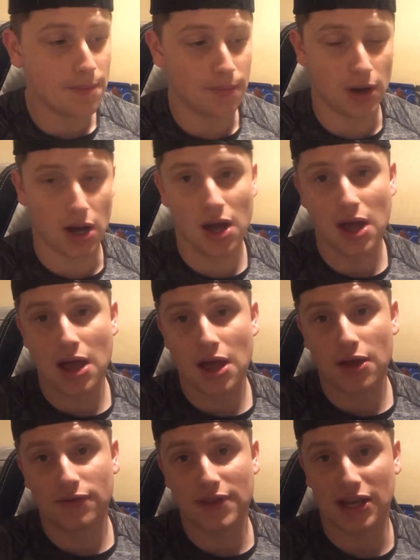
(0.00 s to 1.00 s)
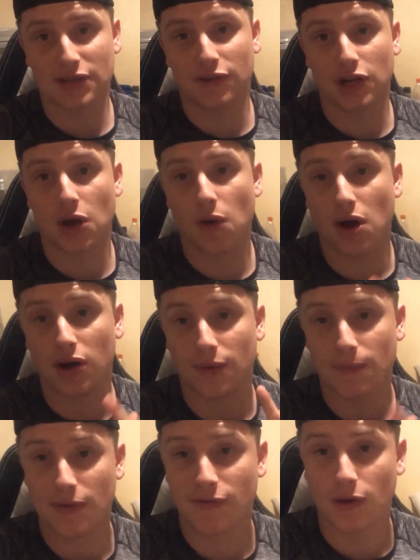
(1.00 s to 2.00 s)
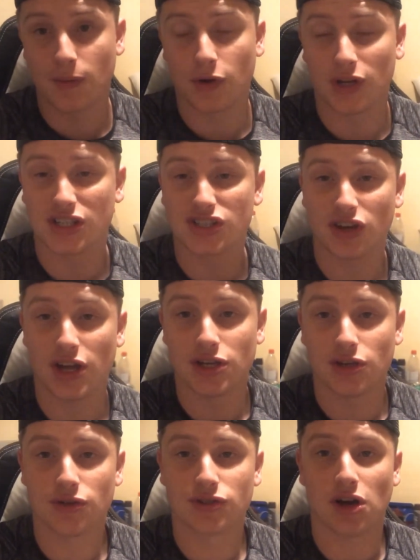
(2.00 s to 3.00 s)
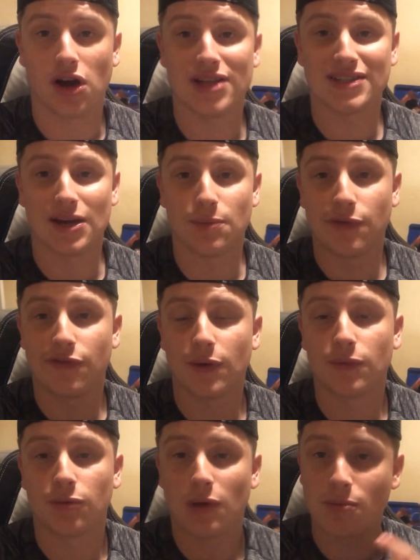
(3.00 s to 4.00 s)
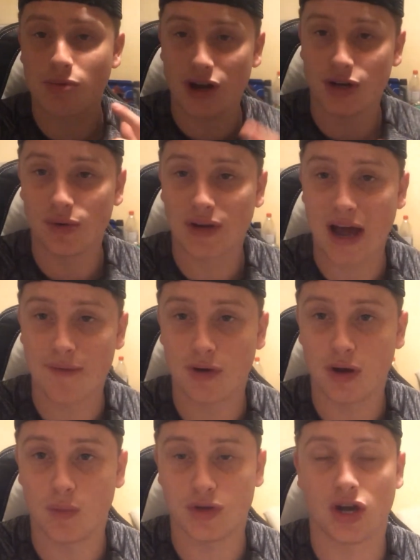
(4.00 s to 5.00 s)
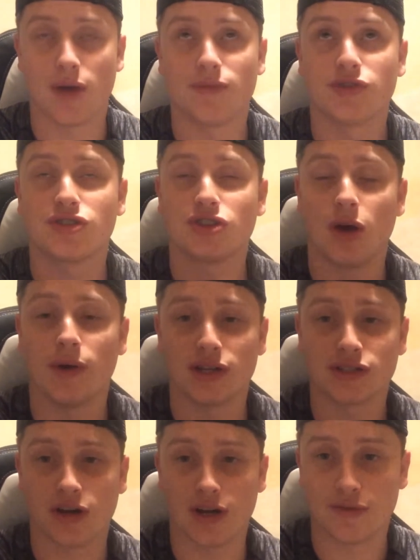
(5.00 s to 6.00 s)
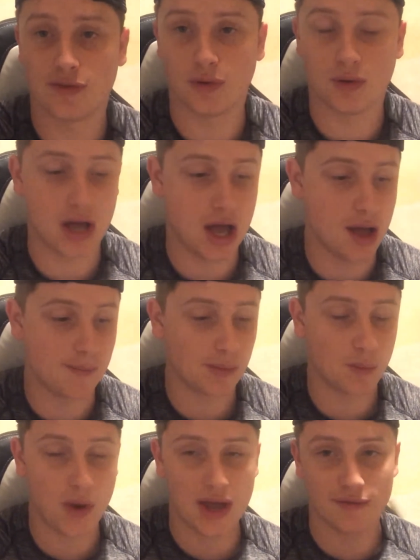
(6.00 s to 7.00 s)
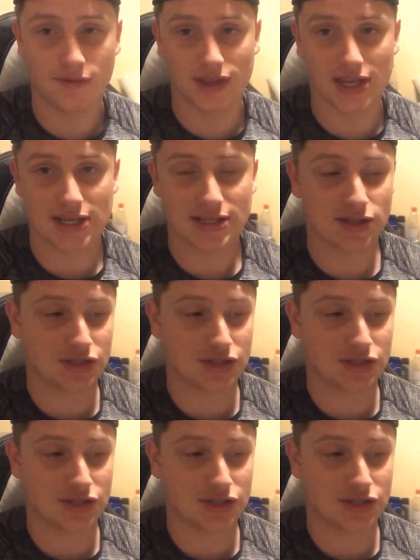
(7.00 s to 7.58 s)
But Next video I'm going to be filming on exciting news, guys. It'll be filmed on my brand new camera, which I'm so excited for. I've been waiting for this.